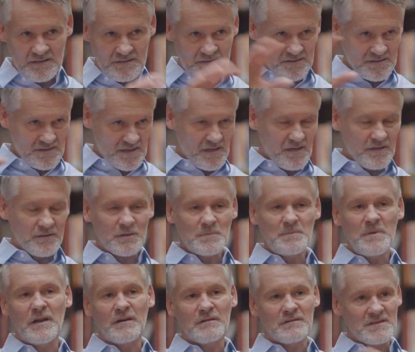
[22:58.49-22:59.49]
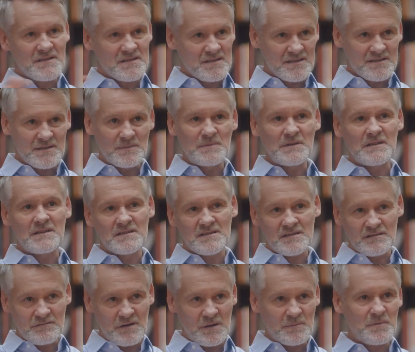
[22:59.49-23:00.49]
There's their parents and siblings
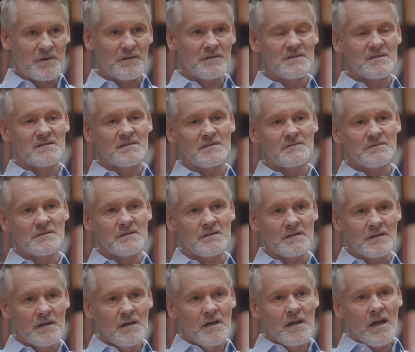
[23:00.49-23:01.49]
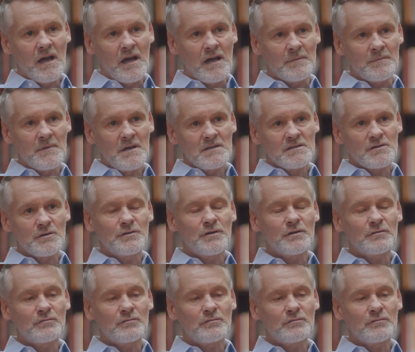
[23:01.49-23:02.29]
and grandparents and everything. So they're